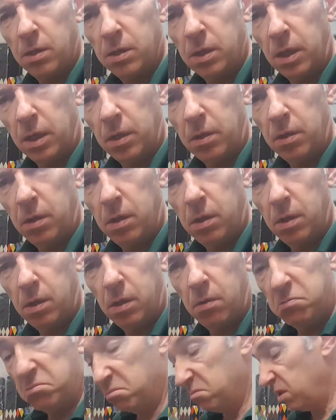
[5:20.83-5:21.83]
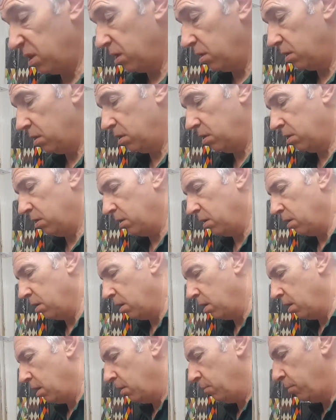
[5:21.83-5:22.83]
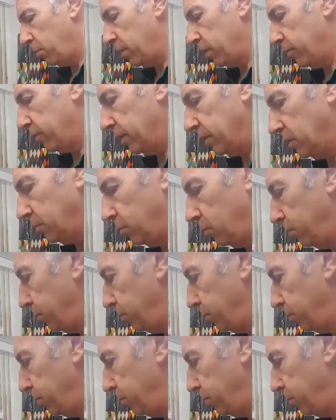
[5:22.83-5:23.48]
So yeah, pretty reasonable,